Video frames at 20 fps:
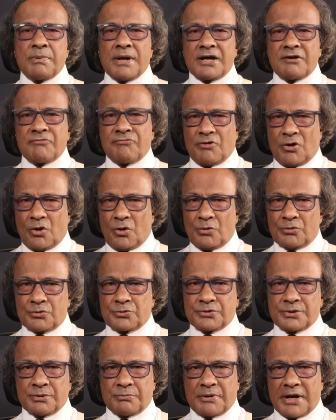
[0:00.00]
blood flow
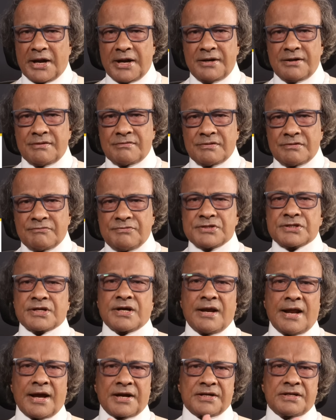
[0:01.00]
to the brain.
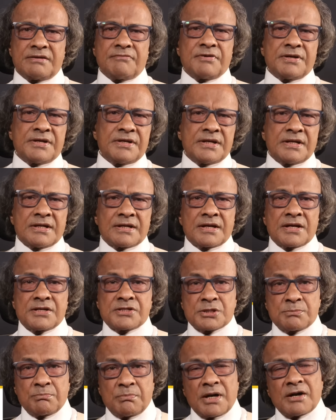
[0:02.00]
Physical activity
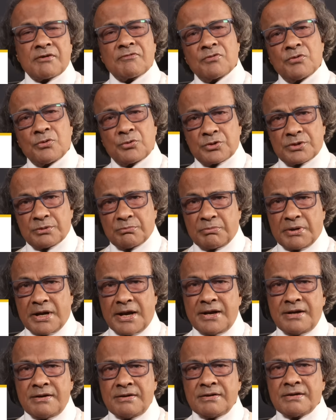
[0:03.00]
increases blood flow to the
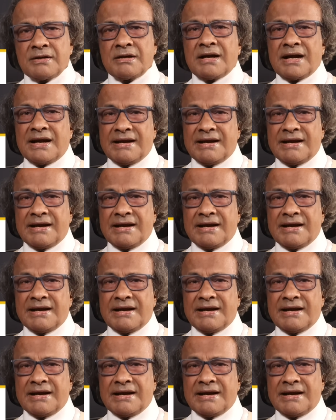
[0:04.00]
brain,